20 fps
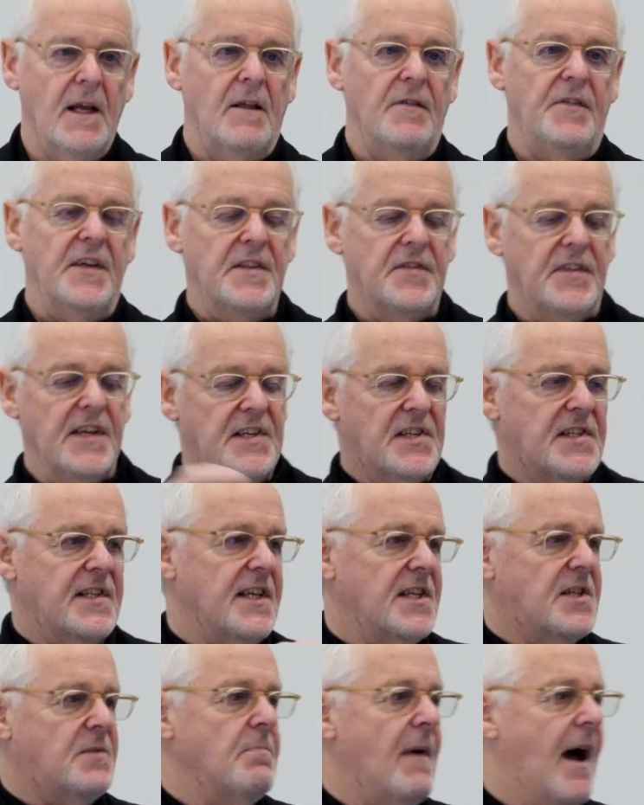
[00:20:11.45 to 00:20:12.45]

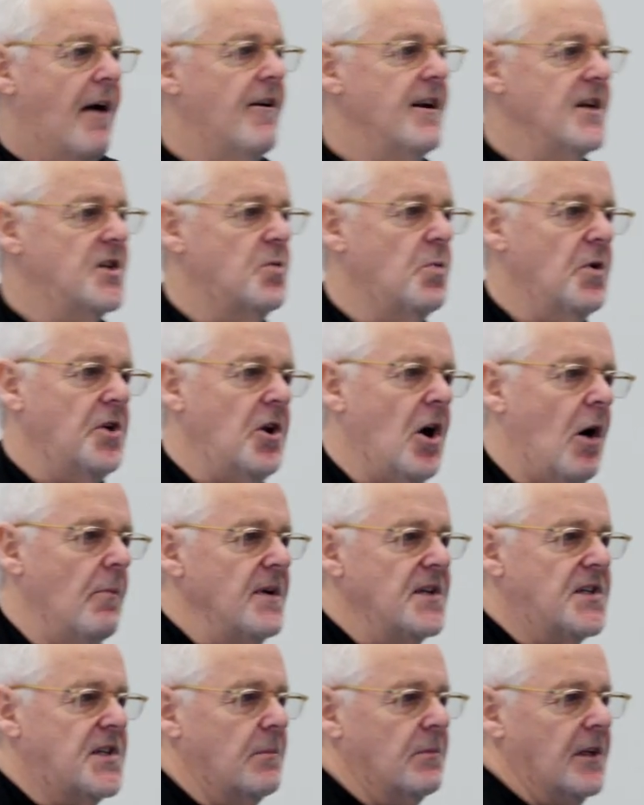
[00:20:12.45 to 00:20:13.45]
This marriage would not
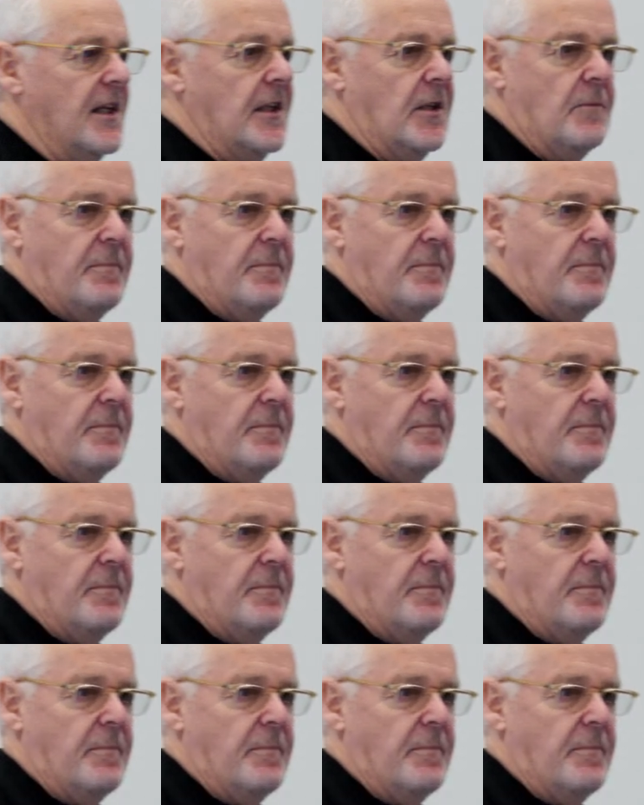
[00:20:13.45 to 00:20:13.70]
be some little